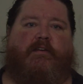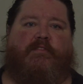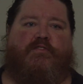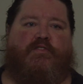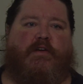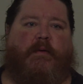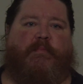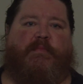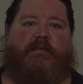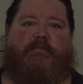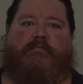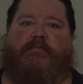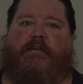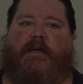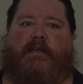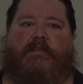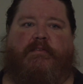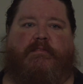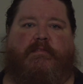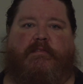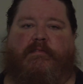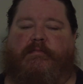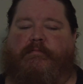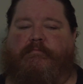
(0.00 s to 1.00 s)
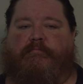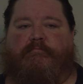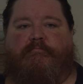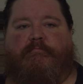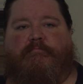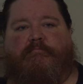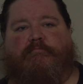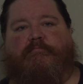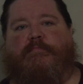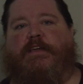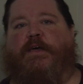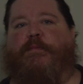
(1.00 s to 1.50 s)
He'll jump the fence and
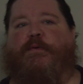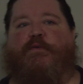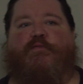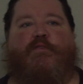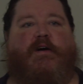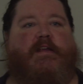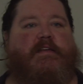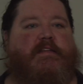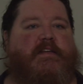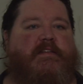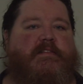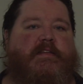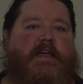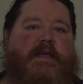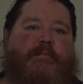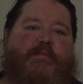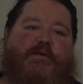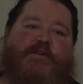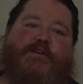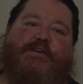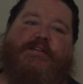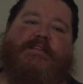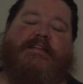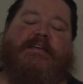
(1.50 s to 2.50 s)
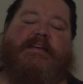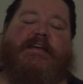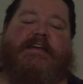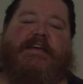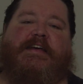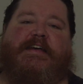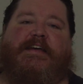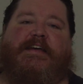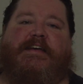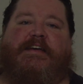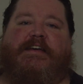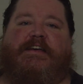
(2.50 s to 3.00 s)
he'll be running the neighborhood.
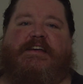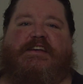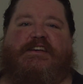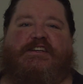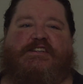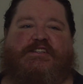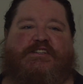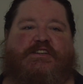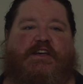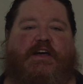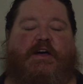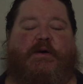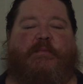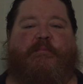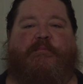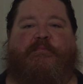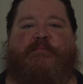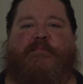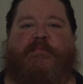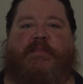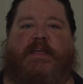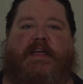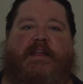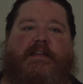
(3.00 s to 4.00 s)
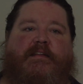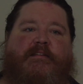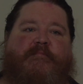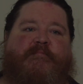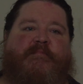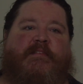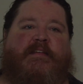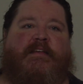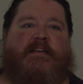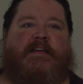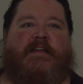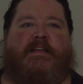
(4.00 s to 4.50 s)
So, and
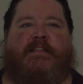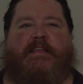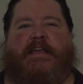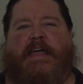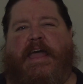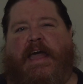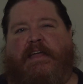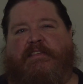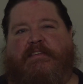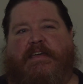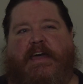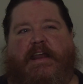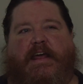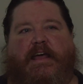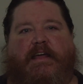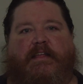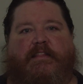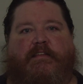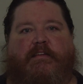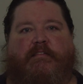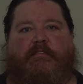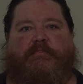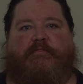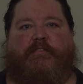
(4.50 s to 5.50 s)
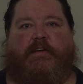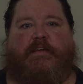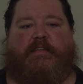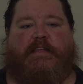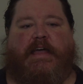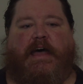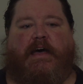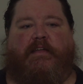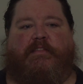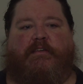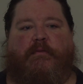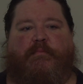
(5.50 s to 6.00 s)
the cats kind of got a little freaked
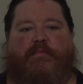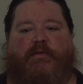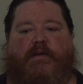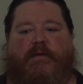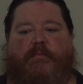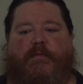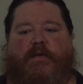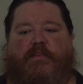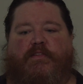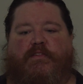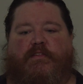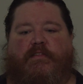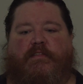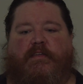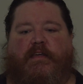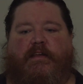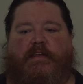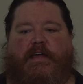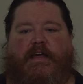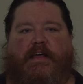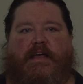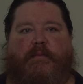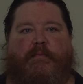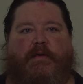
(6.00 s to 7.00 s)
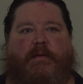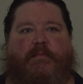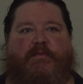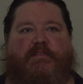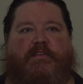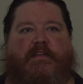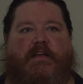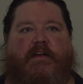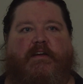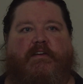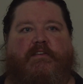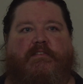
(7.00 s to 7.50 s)
out. They're not coming
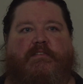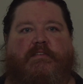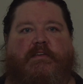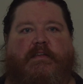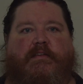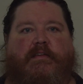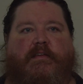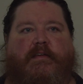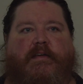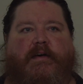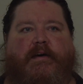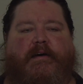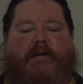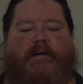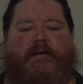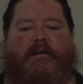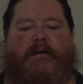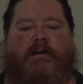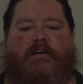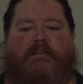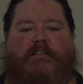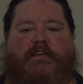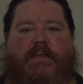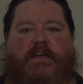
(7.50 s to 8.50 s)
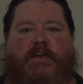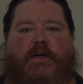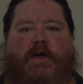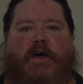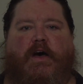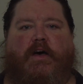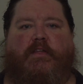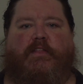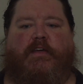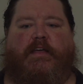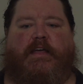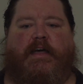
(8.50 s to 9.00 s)
upstairs hardly at
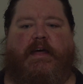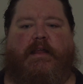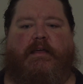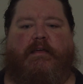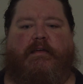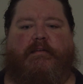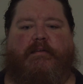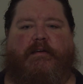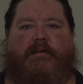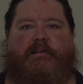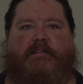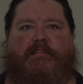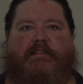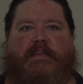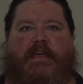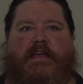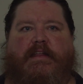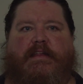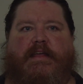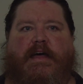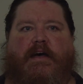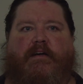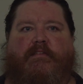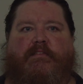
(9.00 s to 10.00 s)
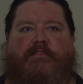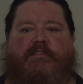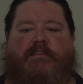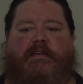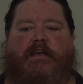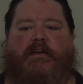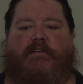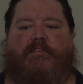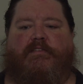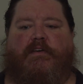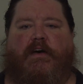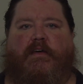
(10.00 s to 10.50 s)
all. They kind of are staying
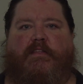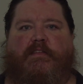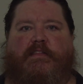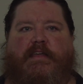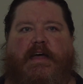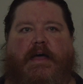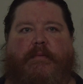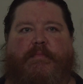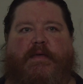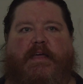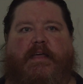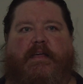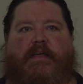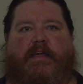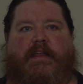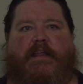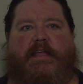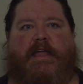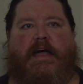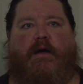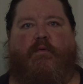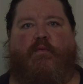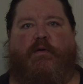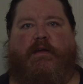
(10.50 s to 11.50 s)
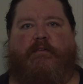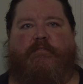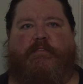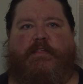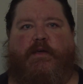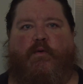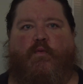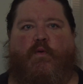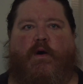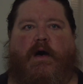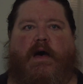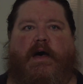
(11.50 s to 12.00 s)
downstairs all the time. They can get in and out whenever
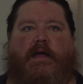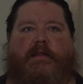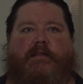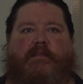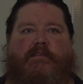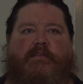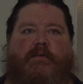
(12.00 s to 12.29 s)
they want.